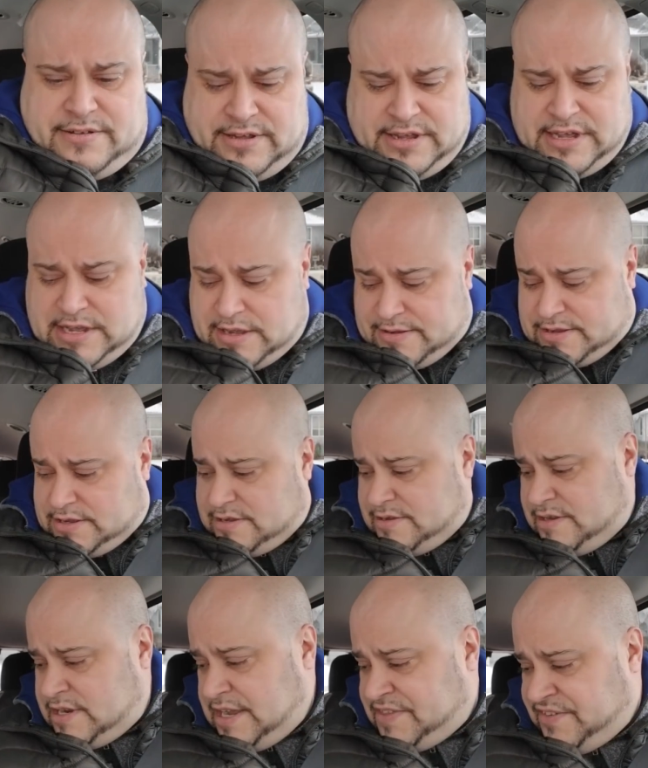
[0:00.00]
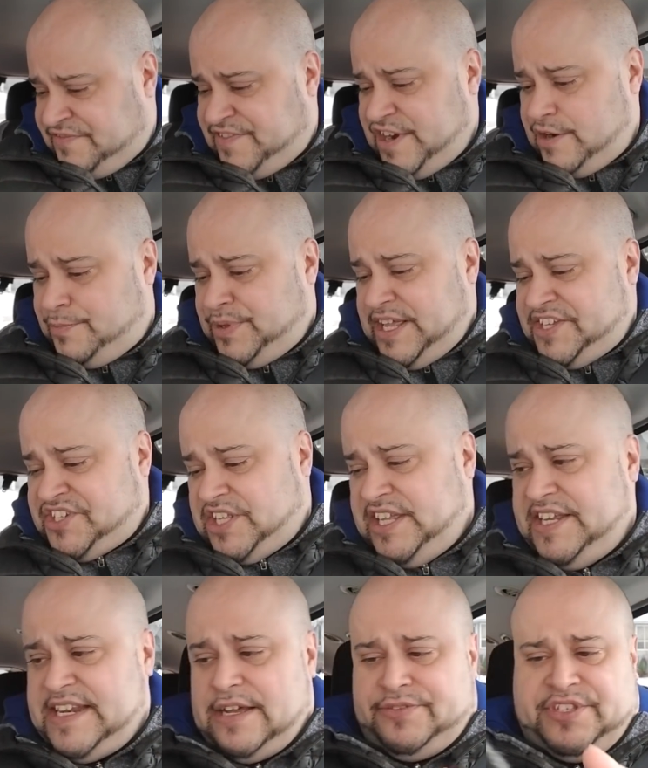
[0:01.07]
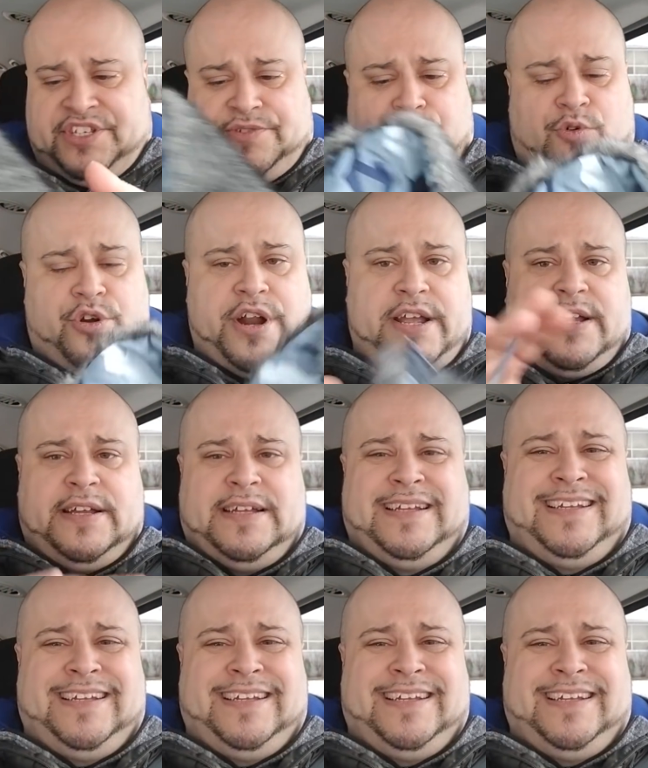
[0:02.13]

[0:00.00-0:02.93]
I got the fireplace cleaned out this morning.